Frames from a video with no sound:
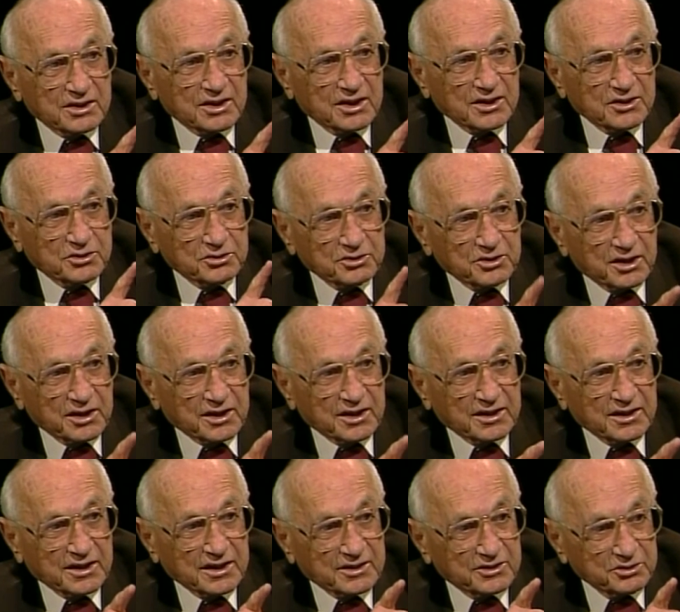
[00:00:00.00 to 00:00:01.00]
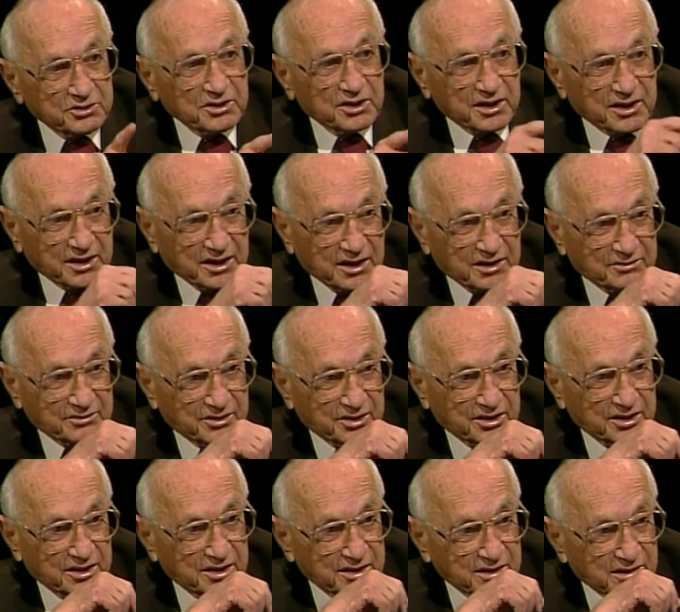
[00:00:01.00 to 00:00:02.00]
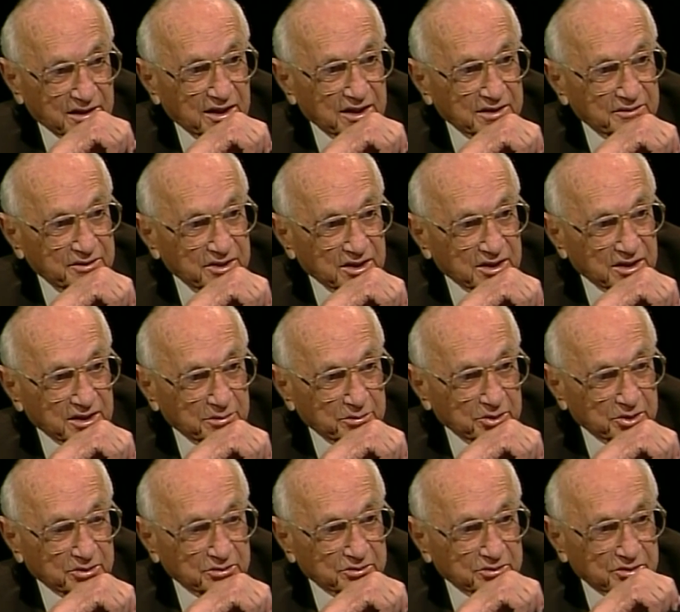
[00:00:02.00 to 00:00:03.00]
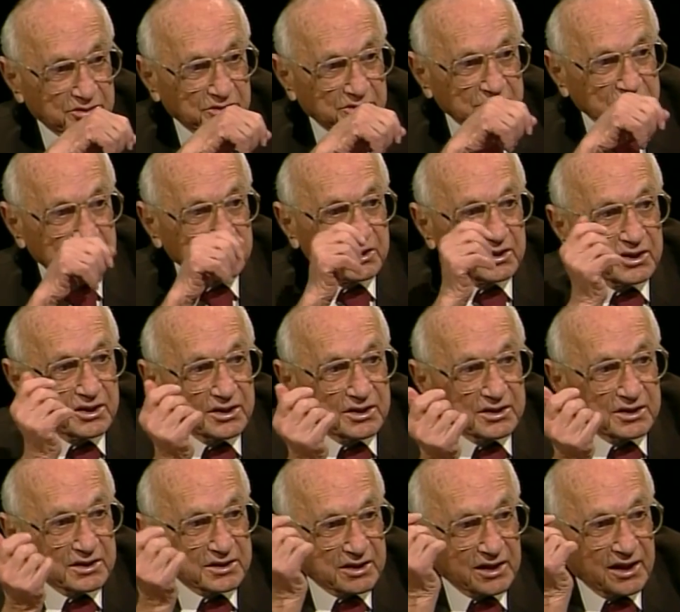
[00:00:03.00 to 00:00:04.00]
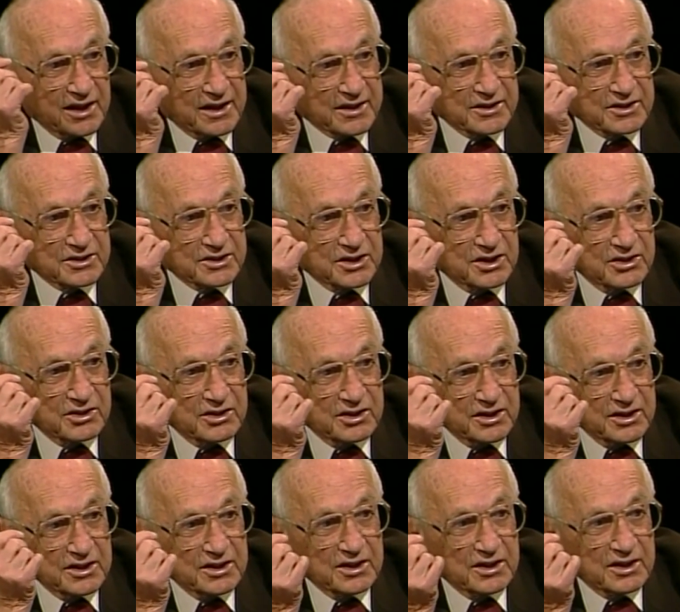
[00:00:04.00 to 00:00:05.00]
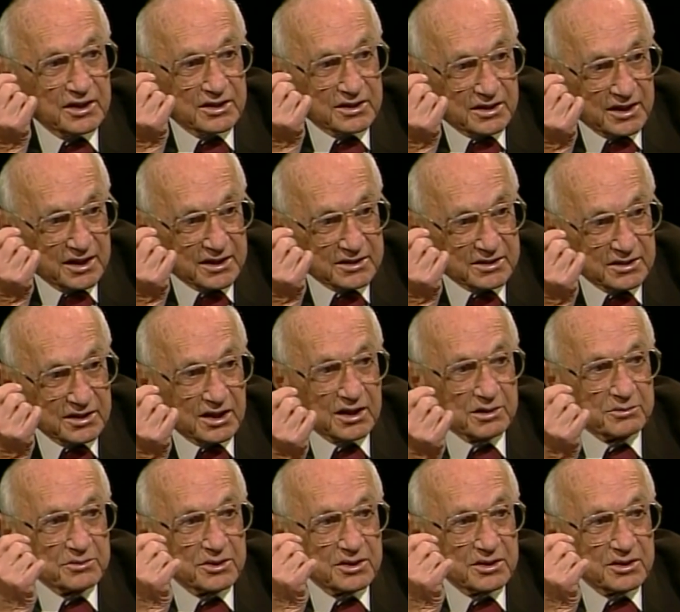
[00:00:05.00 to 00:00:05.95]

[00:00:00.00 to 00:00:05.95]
they do not have the kind of economic controls that they had in India at that time.